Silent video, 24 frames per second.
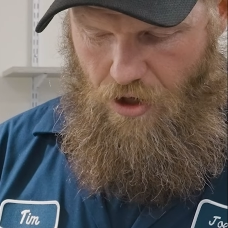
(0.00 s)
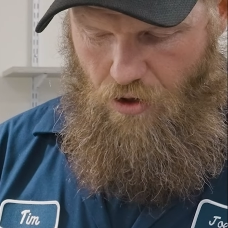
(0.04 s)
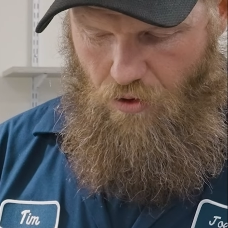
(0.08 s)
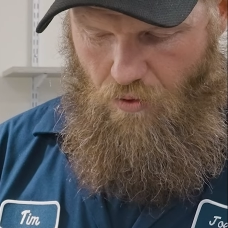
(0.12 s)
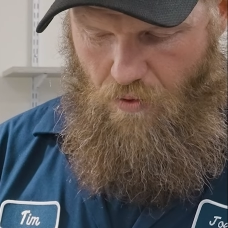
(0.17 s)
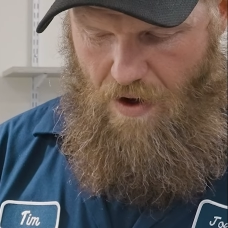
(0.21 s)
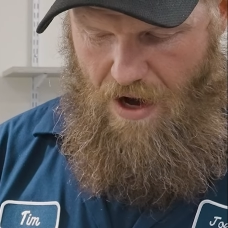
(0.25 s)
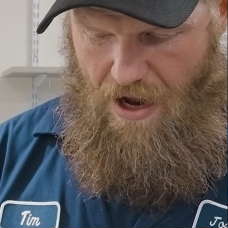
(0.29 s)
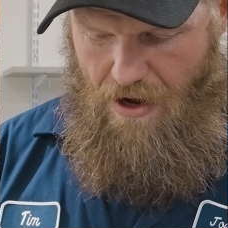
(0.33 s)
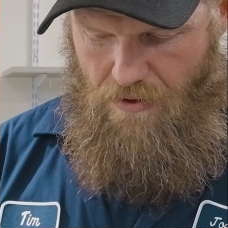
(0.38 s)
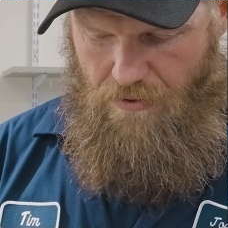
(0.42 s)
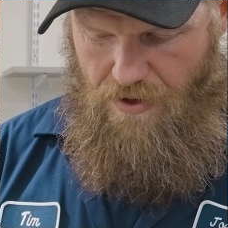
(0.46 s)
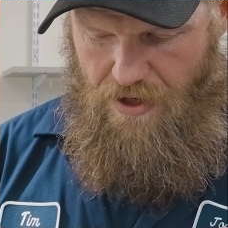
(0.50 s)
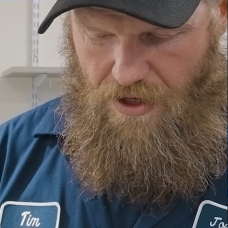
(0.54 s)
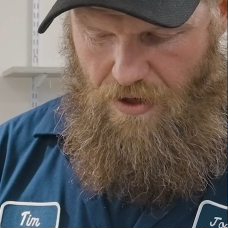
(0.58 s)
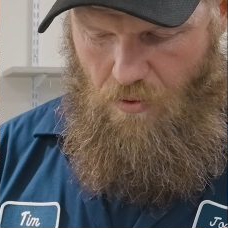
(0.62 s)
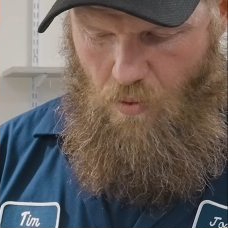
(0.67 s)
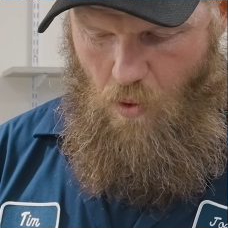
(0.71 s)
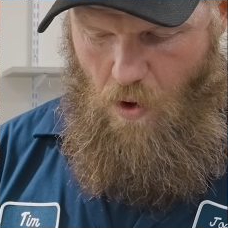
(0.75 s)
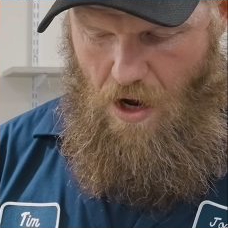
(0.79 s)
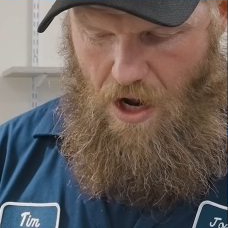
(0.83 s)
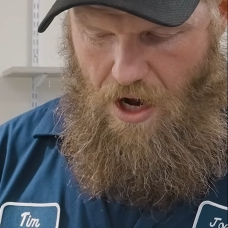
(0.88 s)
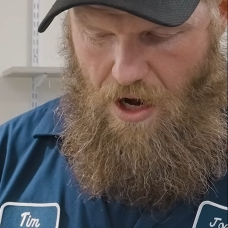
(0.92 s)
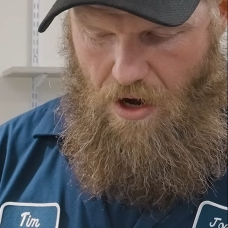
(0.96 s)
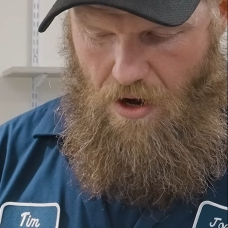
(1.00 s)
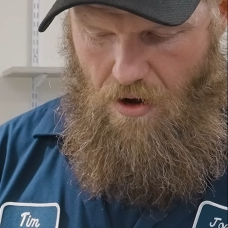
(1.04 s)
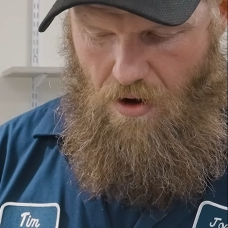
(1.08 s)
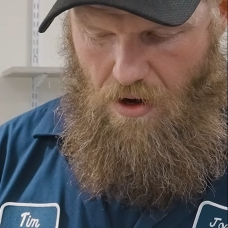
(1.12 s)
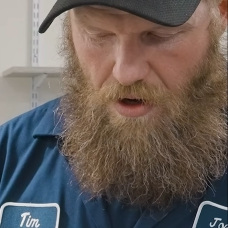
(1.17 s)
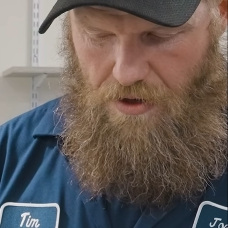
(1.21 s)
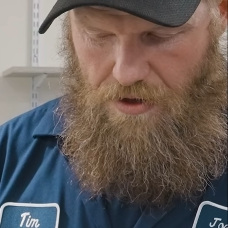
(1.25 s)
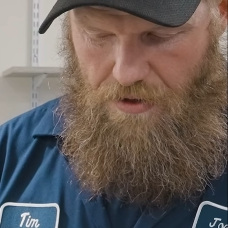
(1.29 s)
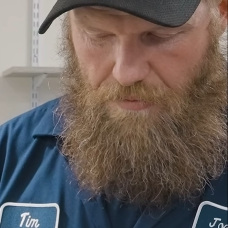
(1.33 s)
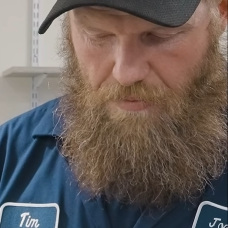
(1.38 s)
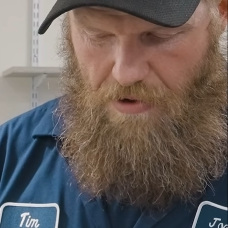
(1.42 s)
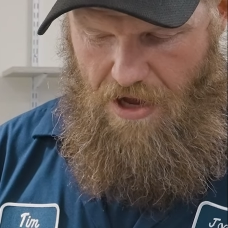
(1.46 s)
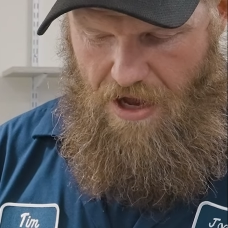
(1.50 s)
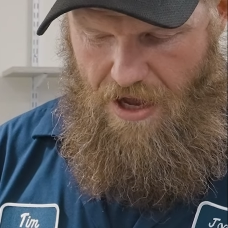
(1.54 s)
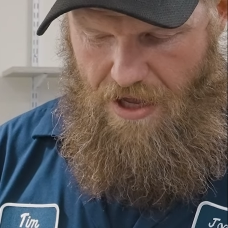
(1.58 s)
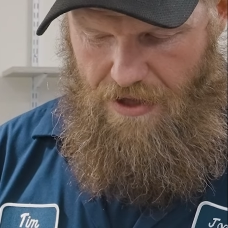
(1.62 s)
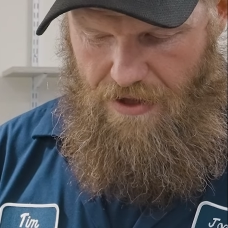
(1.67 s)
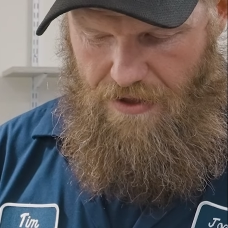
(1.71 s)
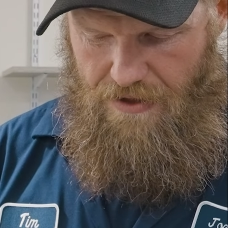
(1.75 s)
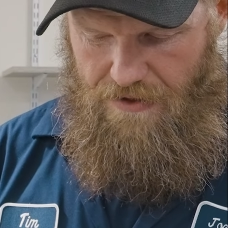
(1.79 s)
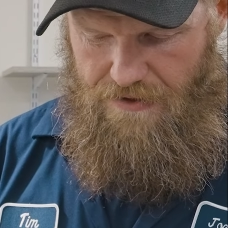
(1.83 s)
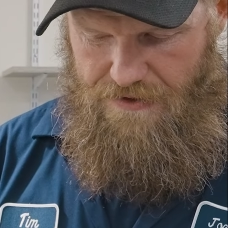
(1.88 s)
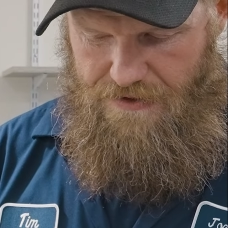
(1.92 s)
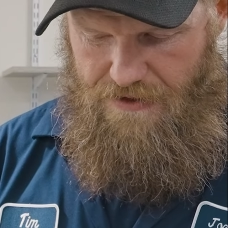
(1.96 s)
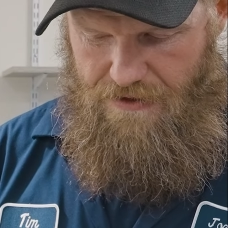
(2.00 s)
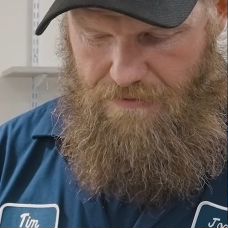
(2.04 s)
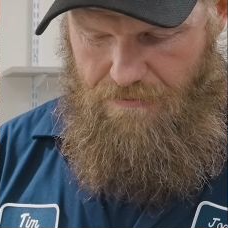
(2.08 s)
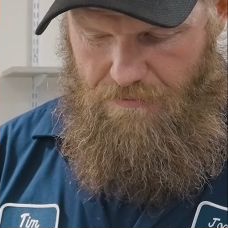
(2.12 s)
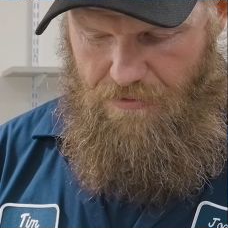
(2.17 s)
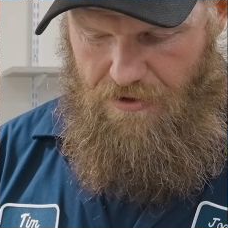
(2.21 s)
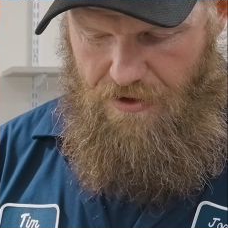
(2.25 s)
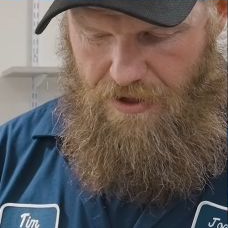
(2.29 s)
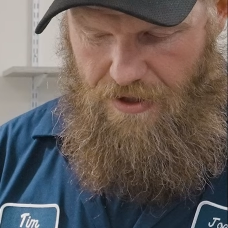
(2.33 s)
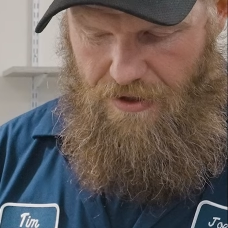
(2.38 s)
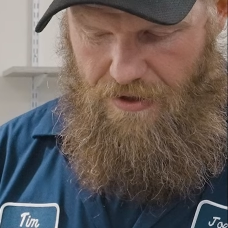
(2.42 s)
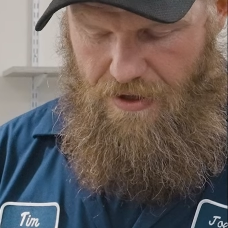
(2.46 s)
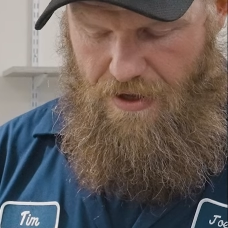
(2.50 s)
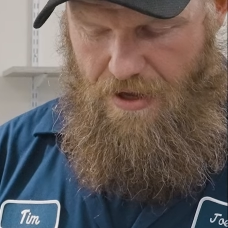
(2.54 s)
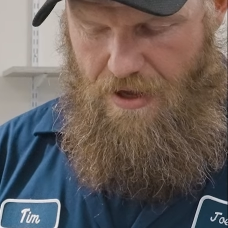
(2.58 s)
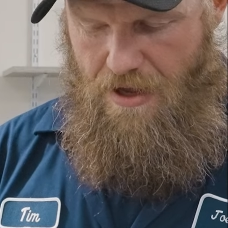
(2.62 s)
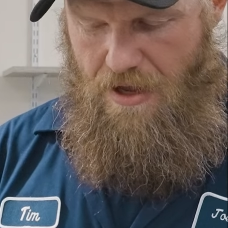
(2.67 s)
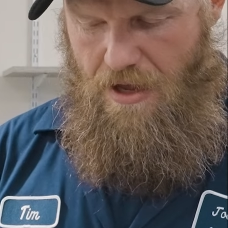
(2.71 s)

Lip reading: grounding wire on the pilot assembly.